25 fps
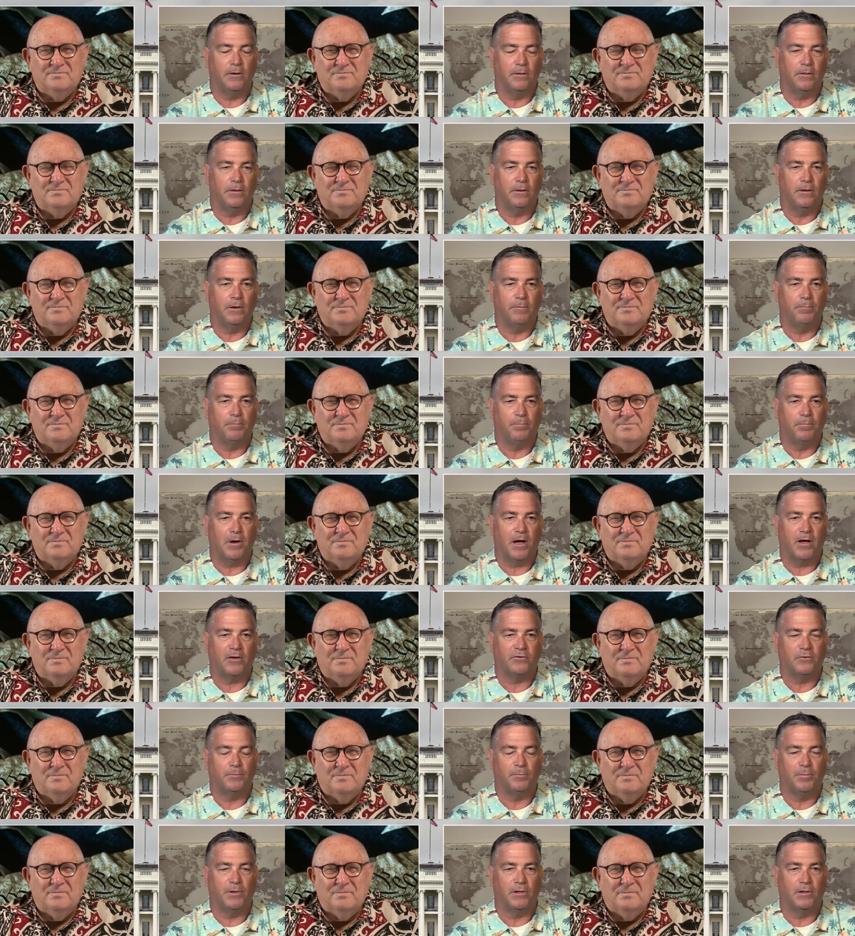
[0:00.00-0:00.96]
Speaker 1: the
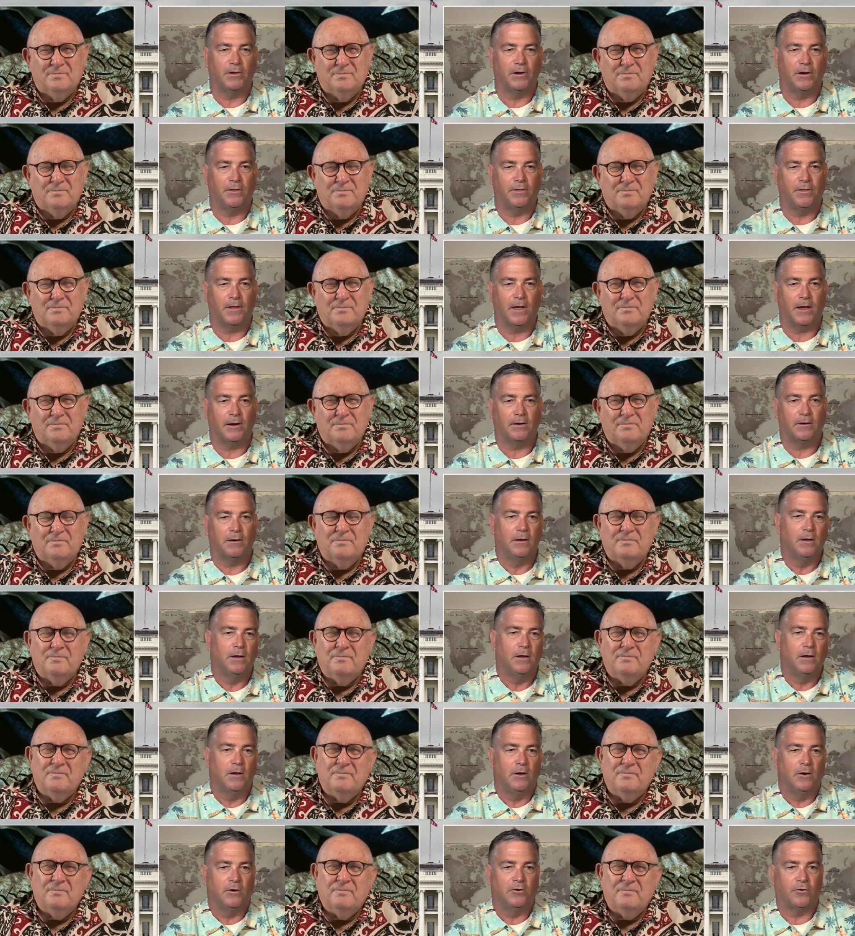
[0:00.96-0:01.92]
possibility that
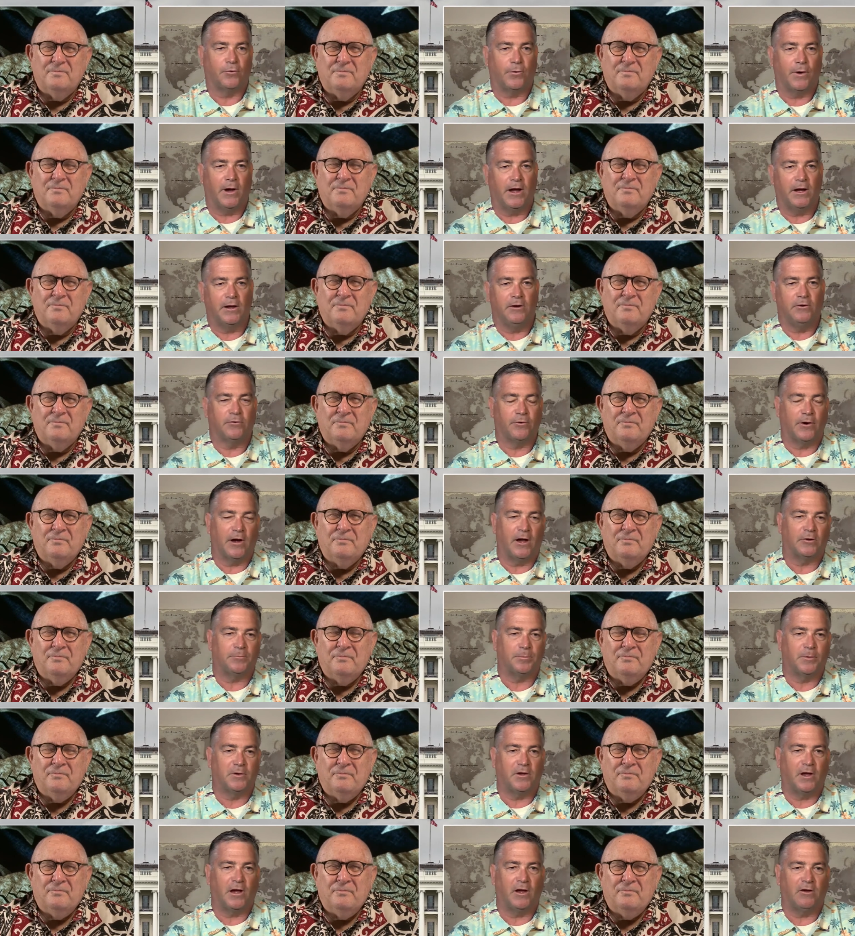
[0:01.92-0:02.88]
trade and
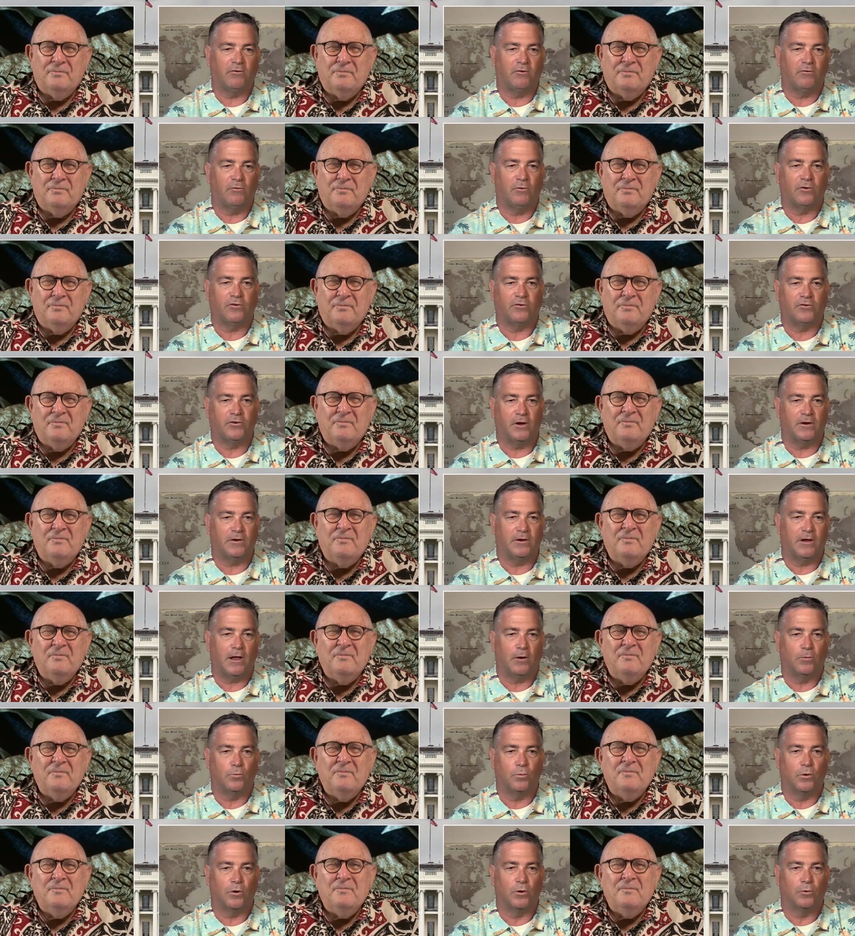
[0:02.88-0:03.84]
transportation will shut down
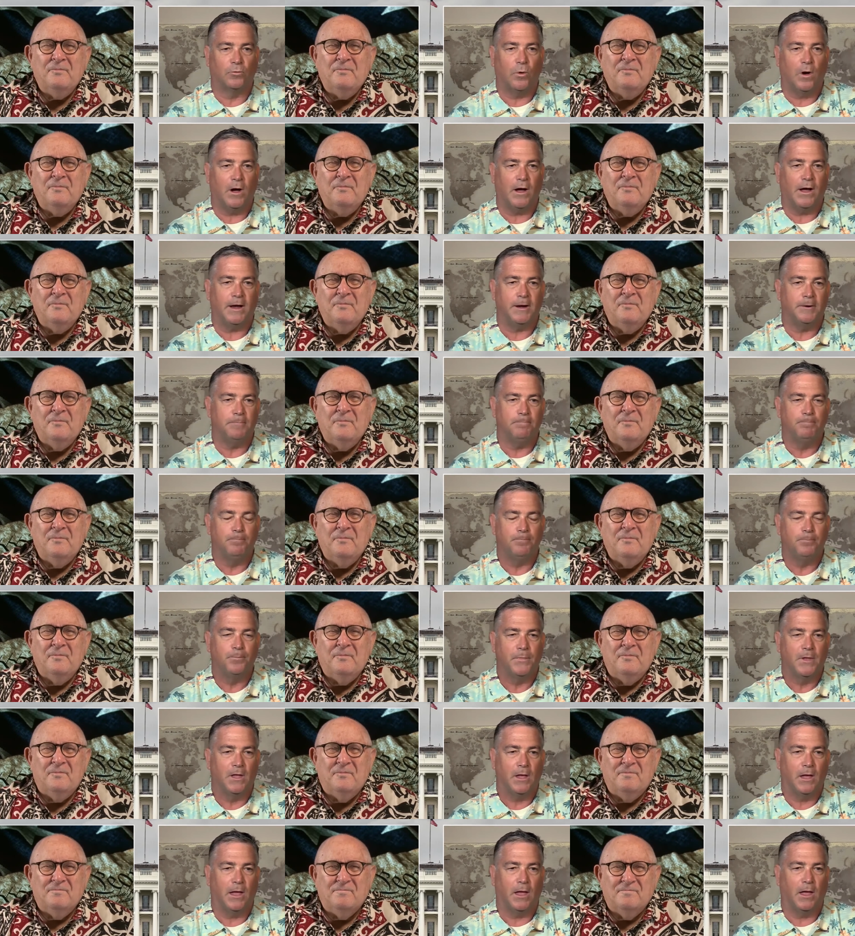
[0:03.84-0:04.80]
worldwide,
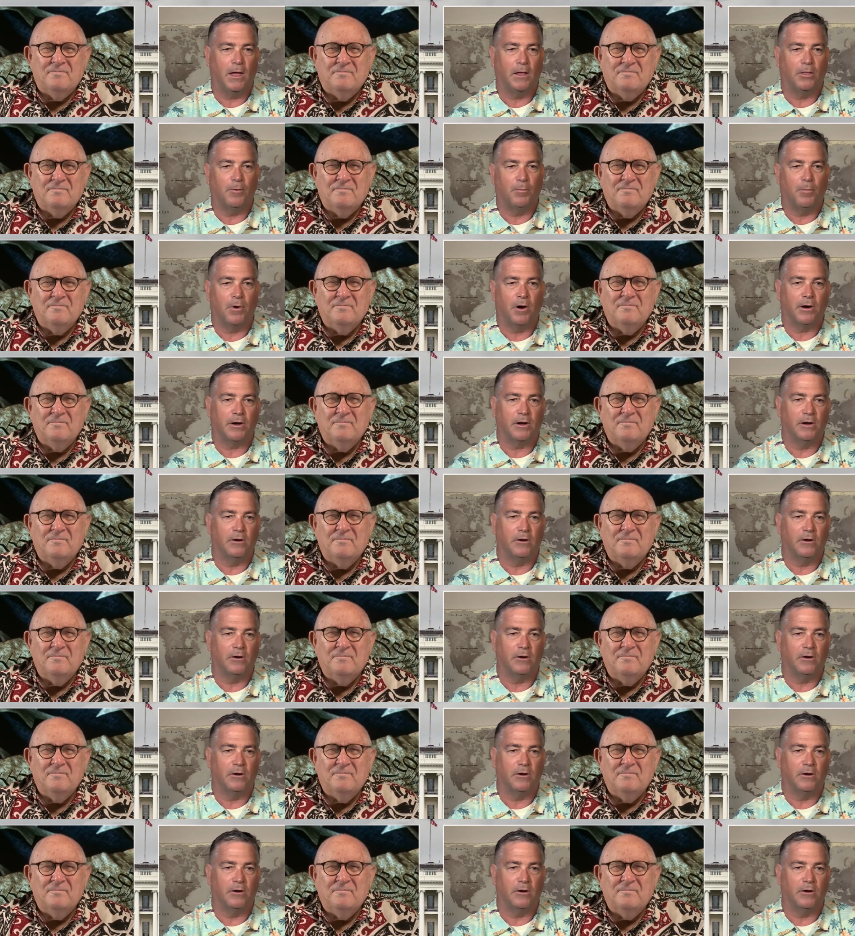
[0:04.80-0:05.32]
and the market